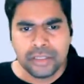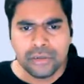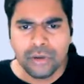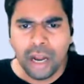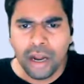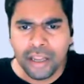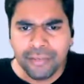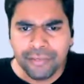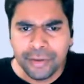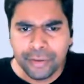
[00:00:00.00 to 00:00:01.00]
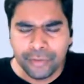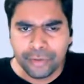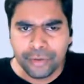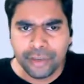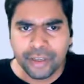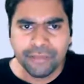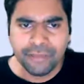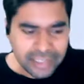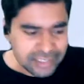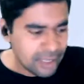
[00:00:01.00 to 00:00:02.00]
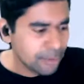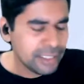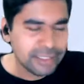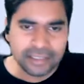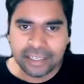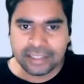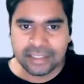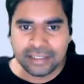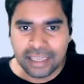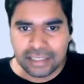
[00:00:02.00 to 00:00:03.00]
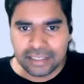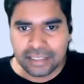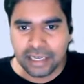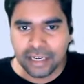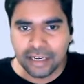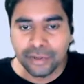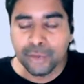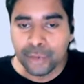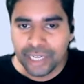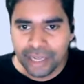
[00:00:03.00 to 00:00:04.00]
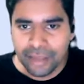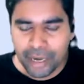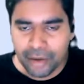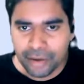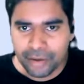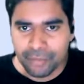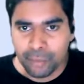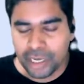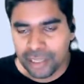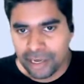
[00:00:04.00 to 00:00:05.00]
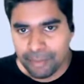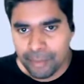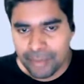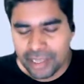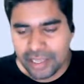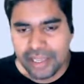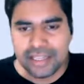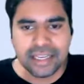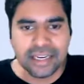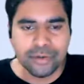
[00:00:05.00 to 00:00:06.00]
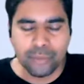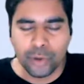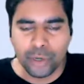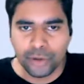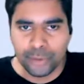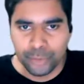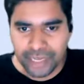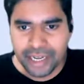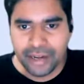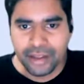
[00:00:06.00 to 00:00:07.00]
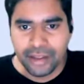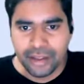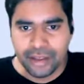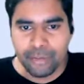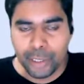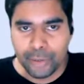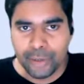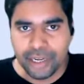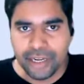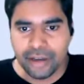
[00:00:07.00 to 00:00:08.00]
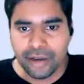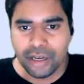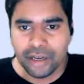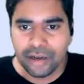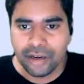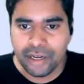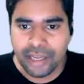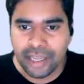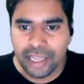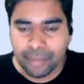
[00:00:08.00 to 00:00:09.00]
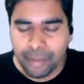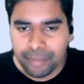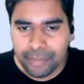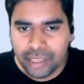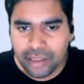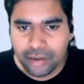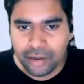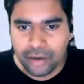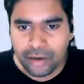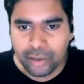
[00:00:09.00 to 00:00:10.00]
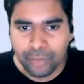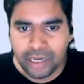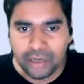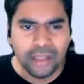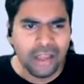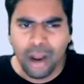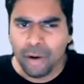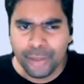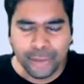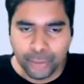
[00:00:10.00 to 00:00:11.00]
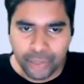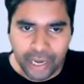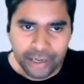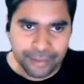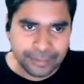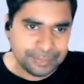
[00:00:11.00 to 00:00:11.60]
So if we establish that, yes, you need what an MMP is, and what do you need an MMP to build, how do you do that?